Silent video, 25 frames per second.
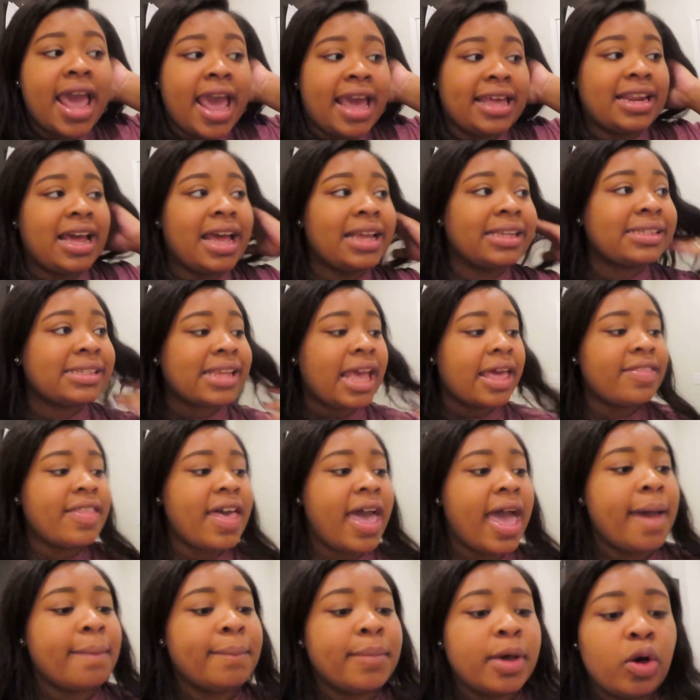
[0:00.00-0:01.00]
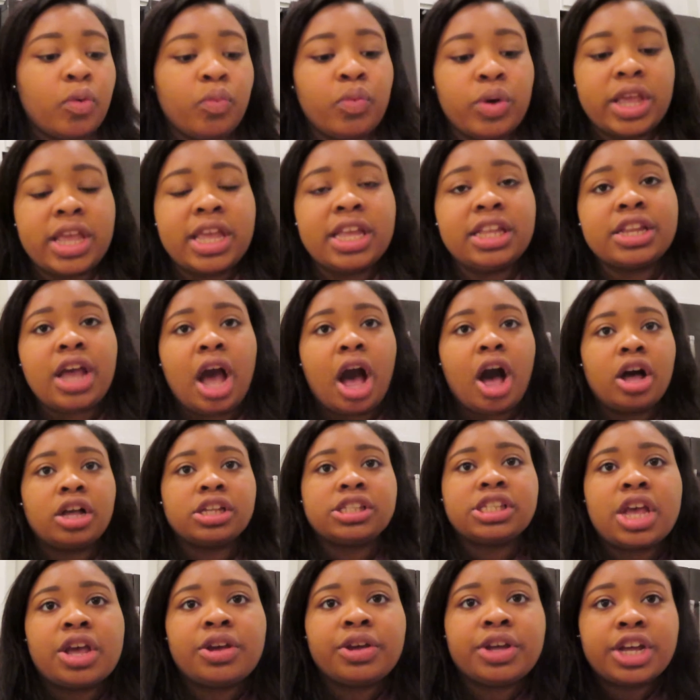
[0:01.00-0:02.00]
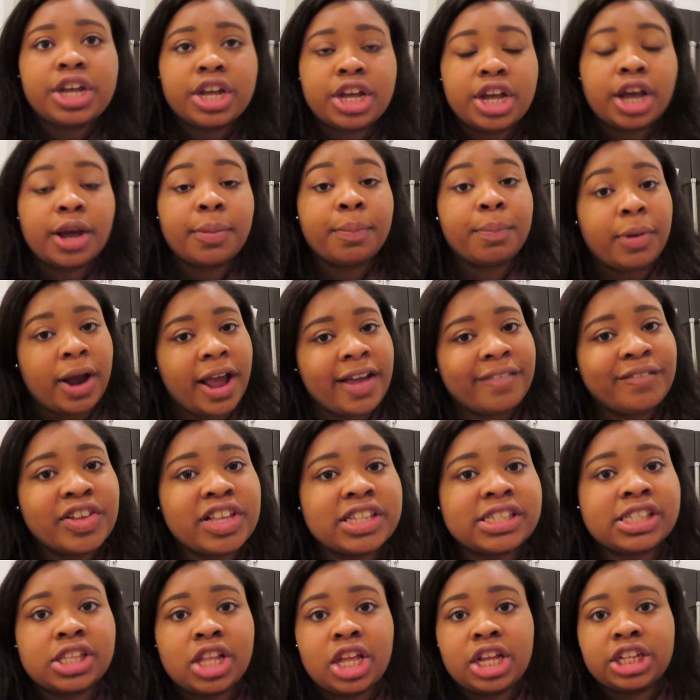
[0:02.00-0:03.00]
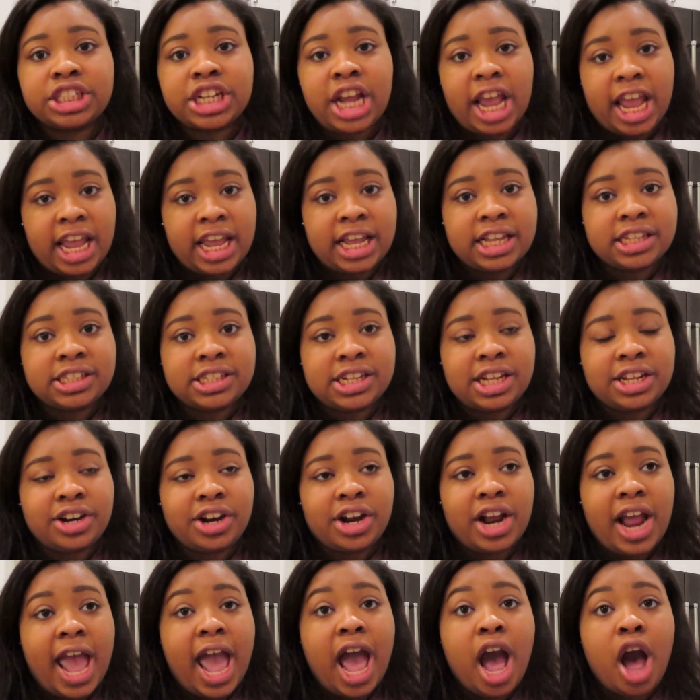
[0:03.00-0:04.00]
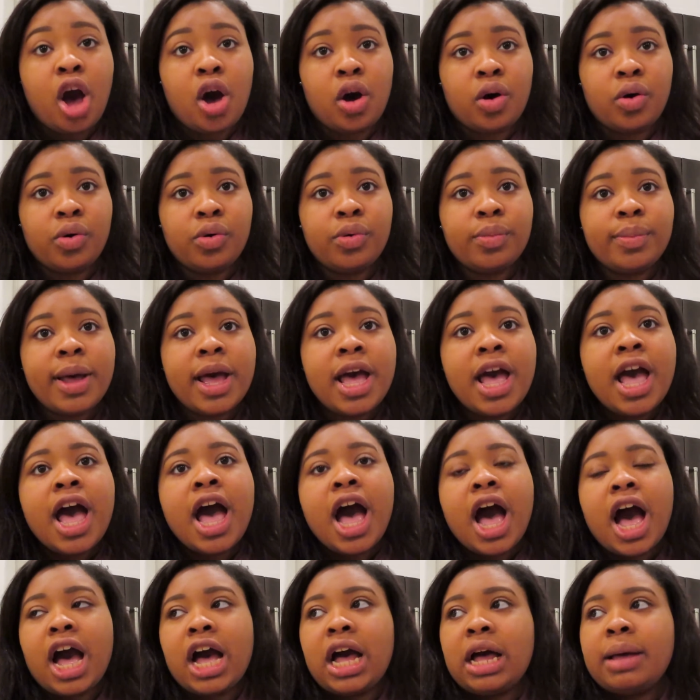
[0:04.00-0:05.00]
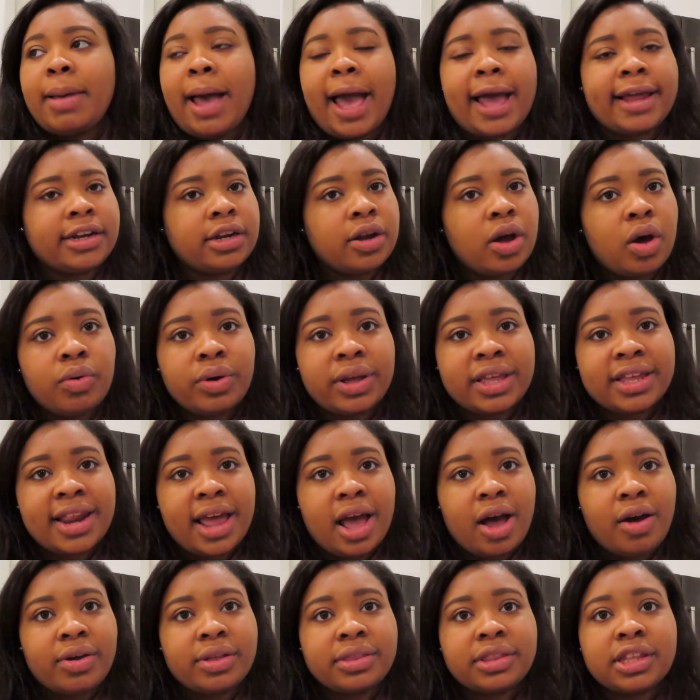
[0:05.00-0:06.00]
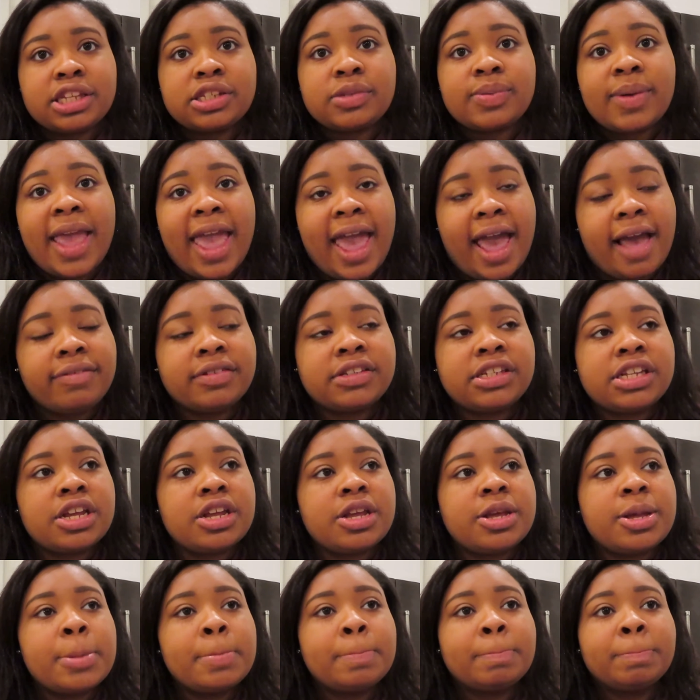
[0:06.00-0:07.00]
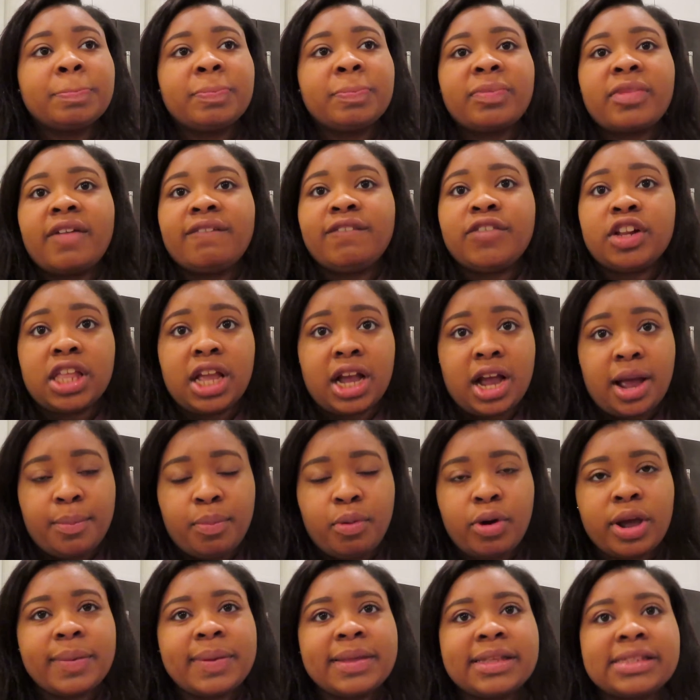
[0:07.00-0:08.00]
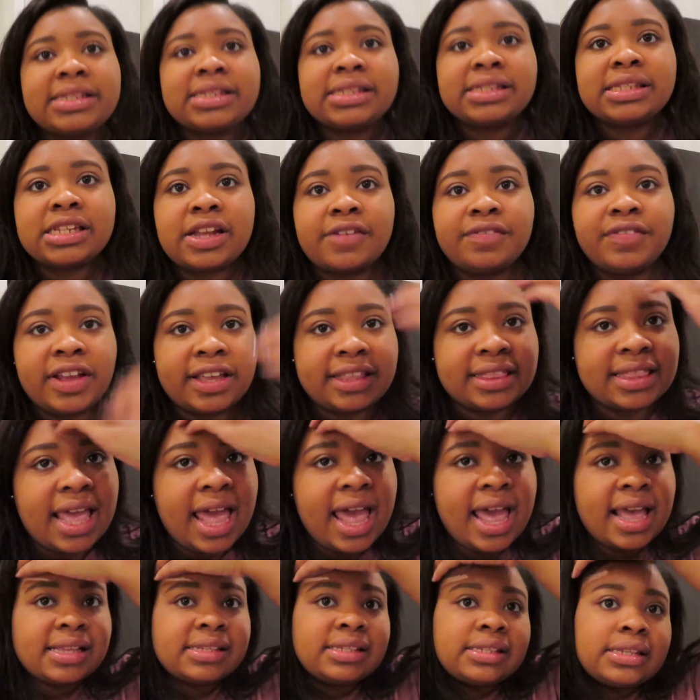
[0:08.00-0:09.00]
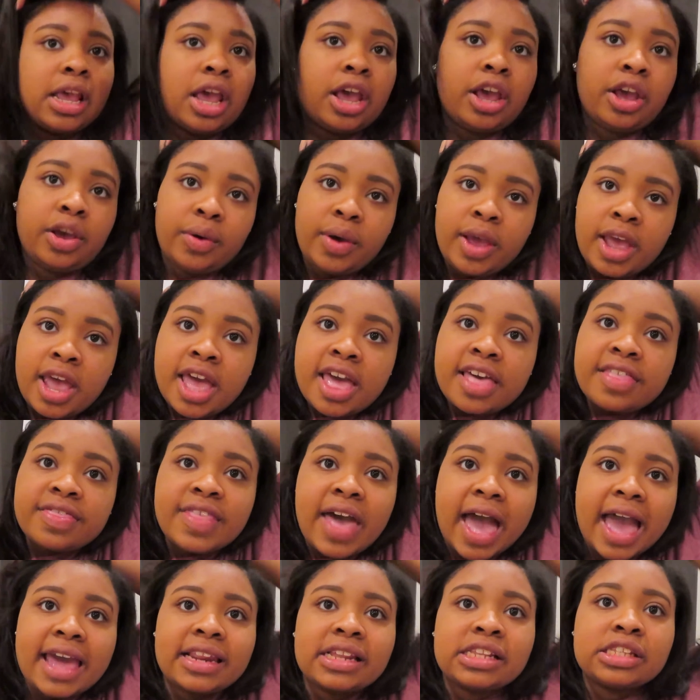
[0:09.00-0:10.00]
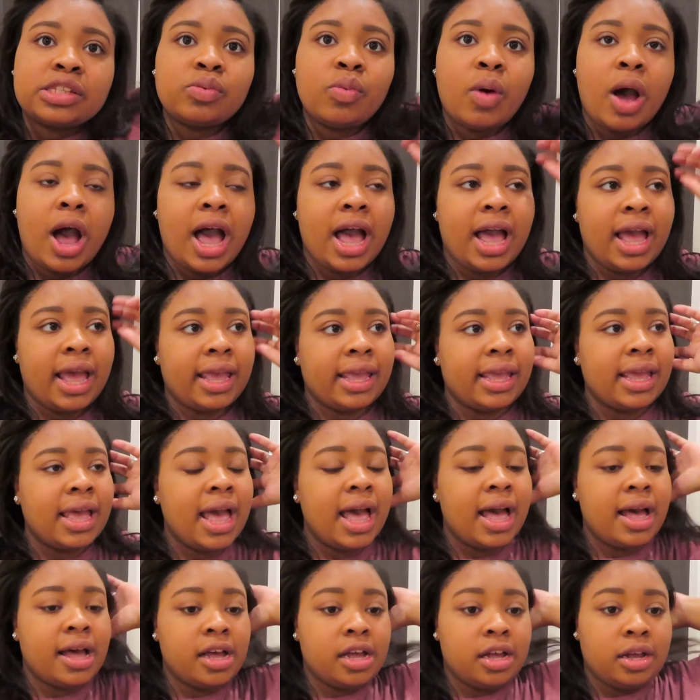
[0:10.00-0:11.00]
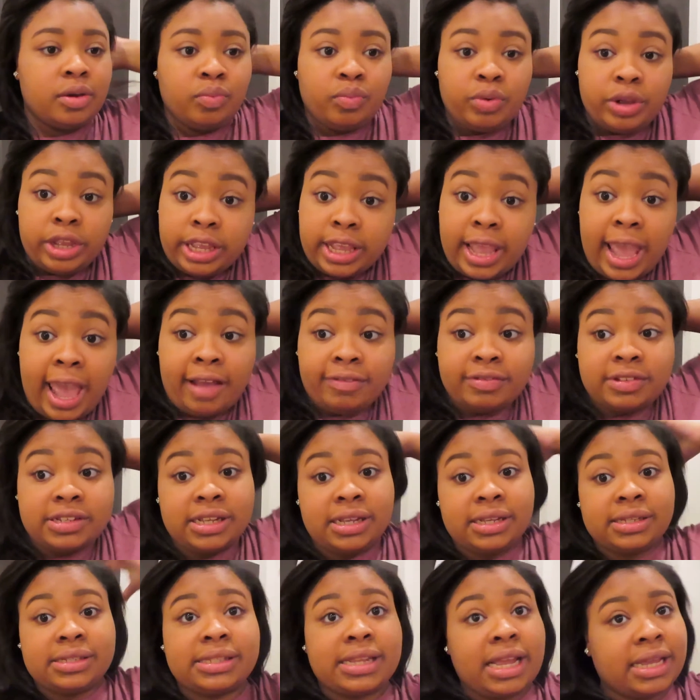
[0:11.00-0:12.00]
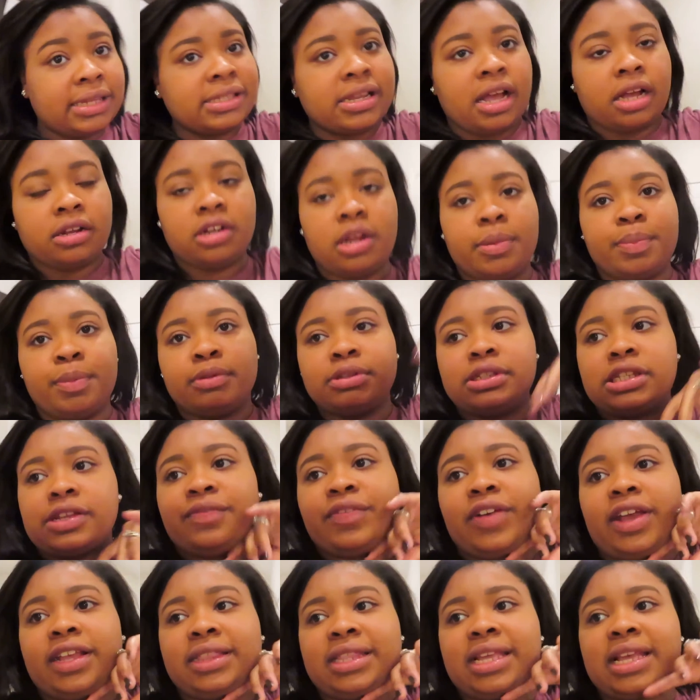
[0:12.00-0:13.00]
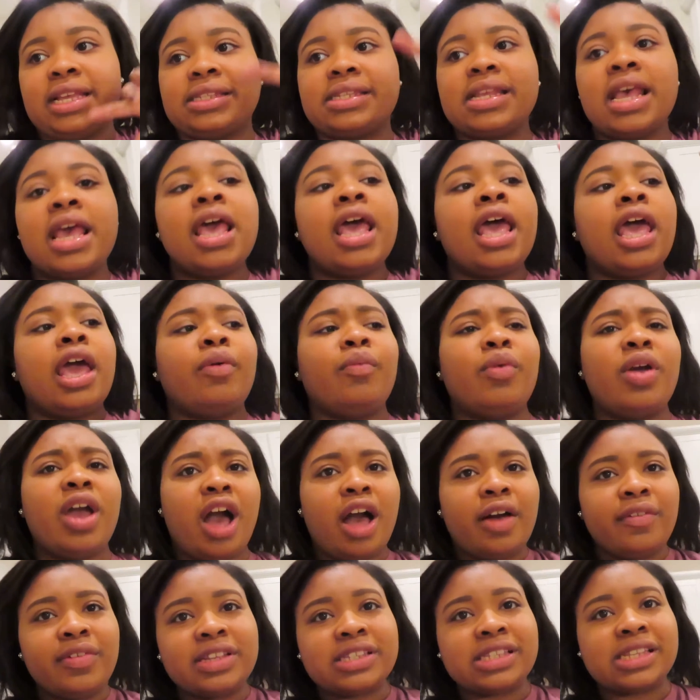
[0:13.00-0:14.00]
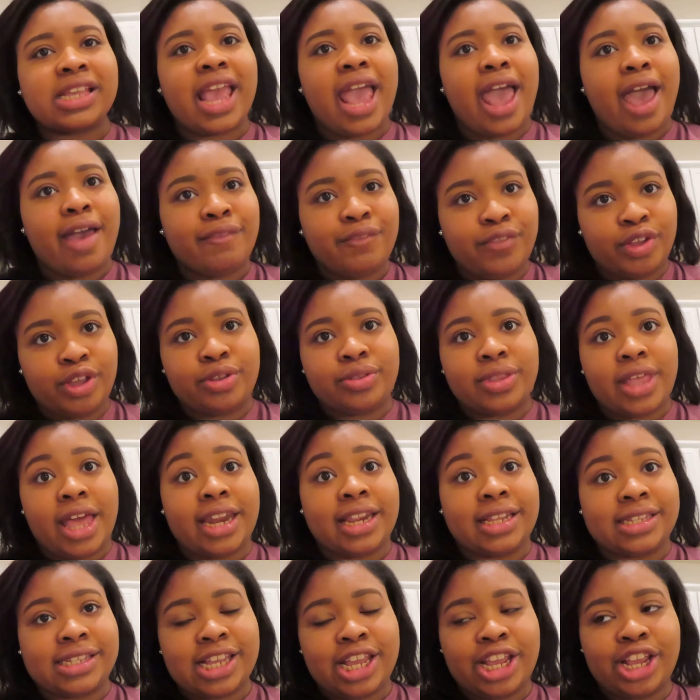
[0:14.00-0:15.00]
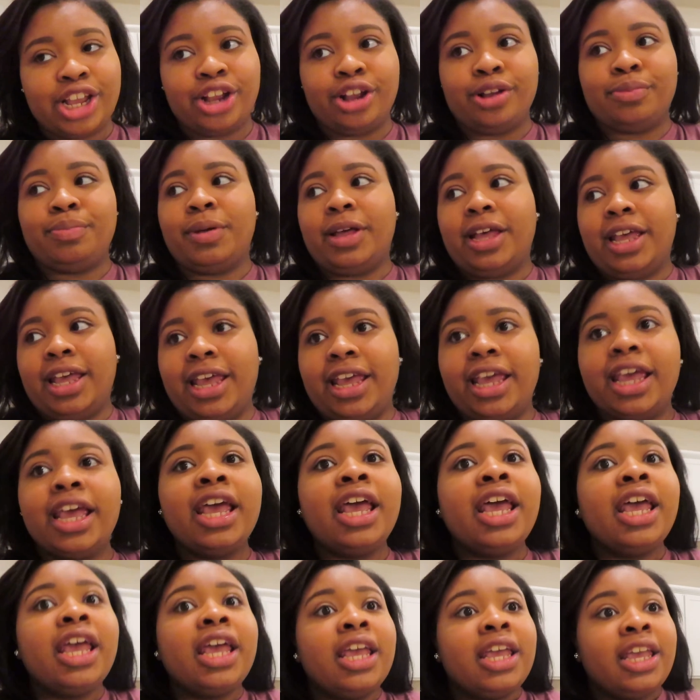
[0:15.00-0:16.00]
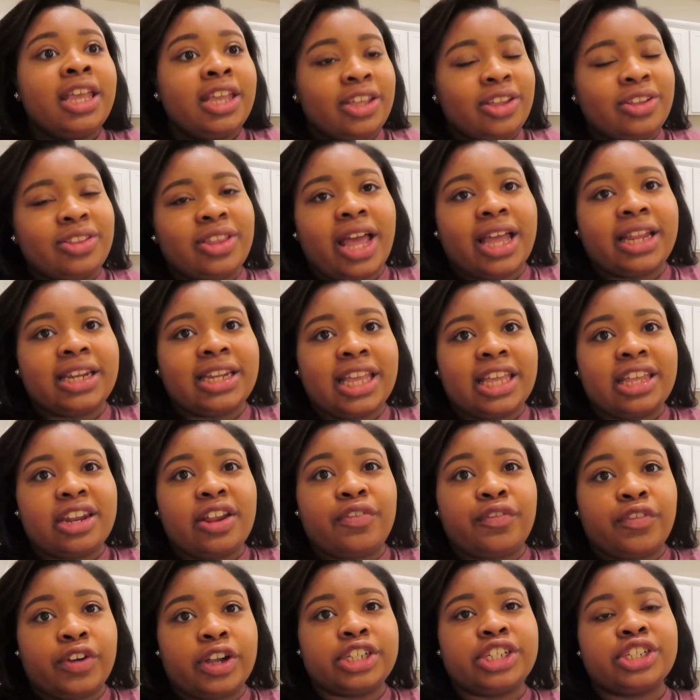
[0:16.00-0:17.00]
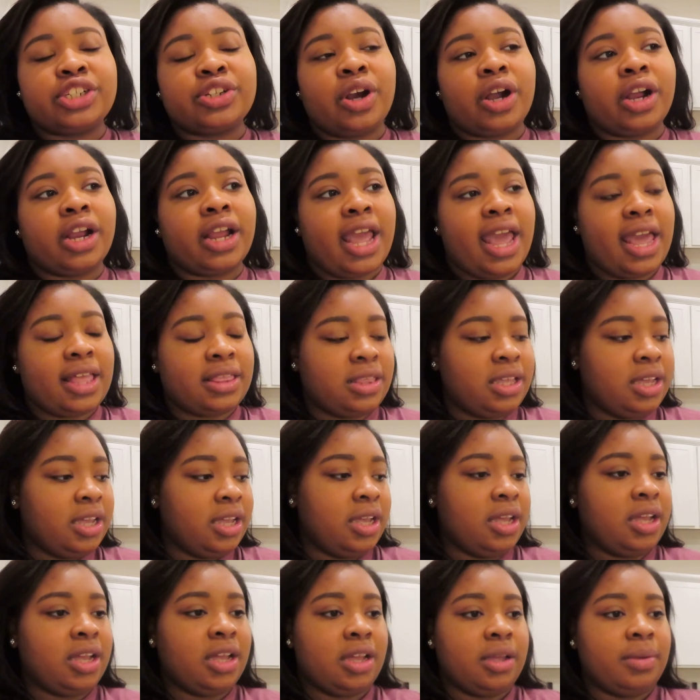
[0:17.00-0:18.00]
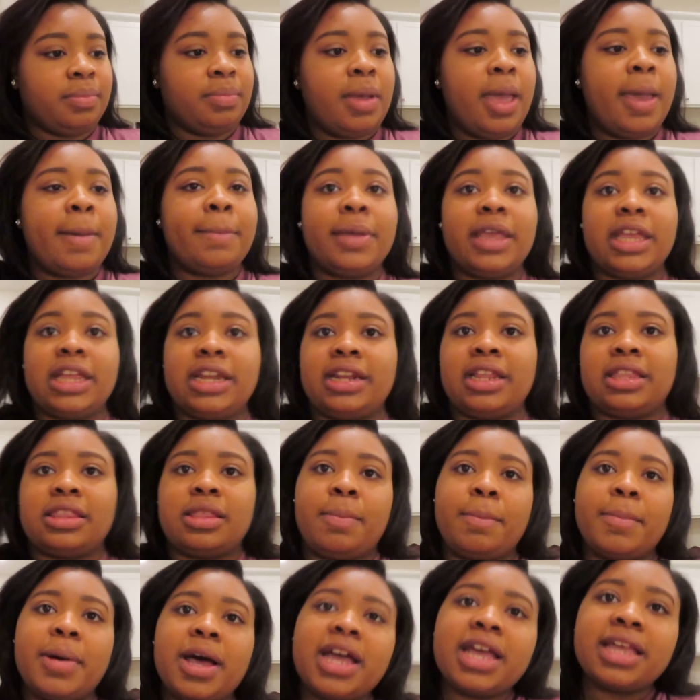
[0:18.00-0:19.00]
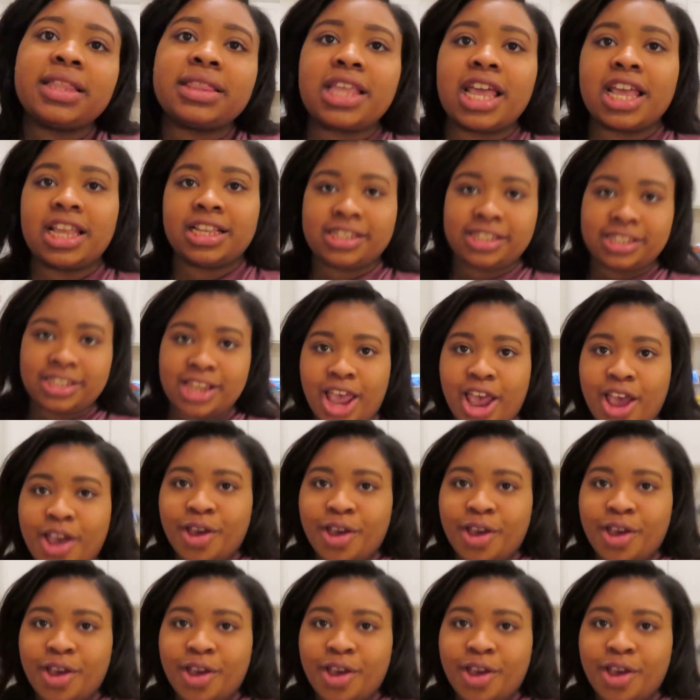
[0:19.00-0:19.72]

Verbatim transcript: And I say that, but we also cook breakfast, lunch, and dinner at home. Um, I don't get out unless we have to for like appointments and stuff like that. So that is why um, we have to stay stocked up on stuff like this. And we obviously have food that is here, but you like to get a fresh start at the um, beginning of the month. So